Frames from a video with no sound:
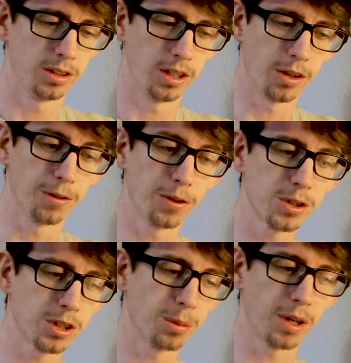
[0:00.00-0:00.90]
Now the
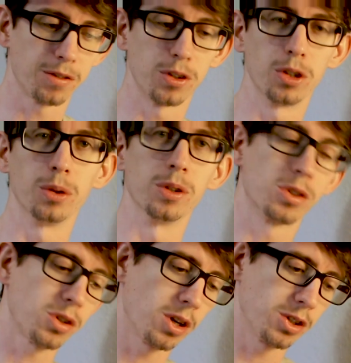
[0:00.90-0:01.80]
first thing I'm gonna have to do
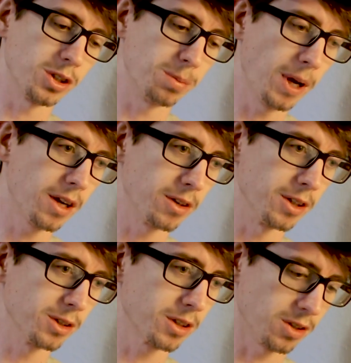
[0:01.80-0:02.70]
is charge these
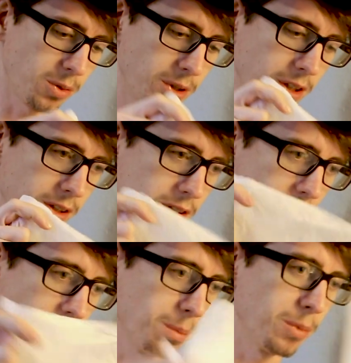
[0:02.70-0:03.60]
batteries because I wanna get this
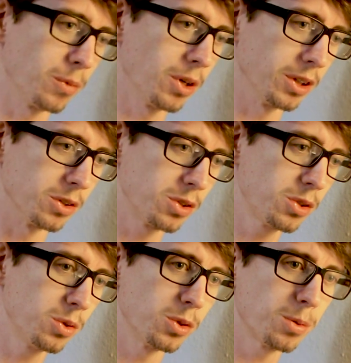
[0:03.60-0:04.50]
thing up and running as
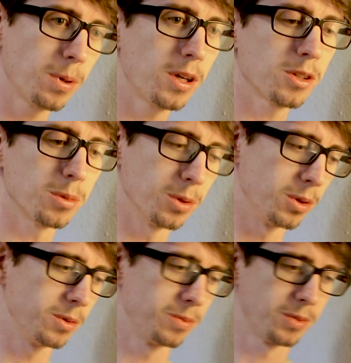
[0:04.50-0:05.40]
soon as
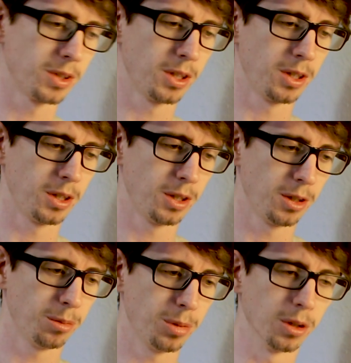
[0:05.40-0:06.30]
possible.
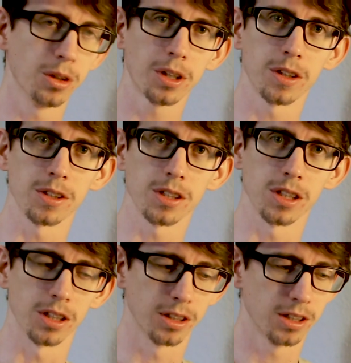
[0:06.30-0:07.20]
But look at this
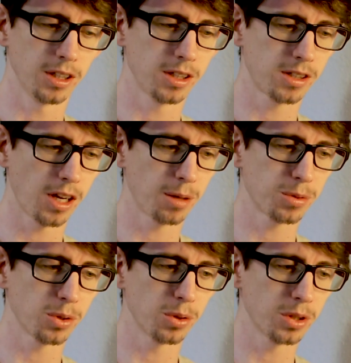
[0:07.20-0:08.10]
thing, it's
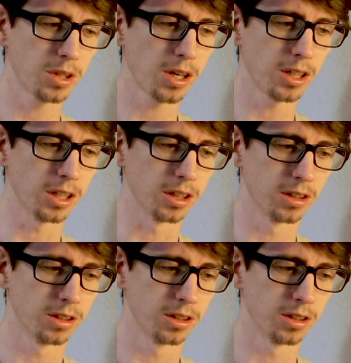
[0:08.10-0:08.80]
absolutely tiny.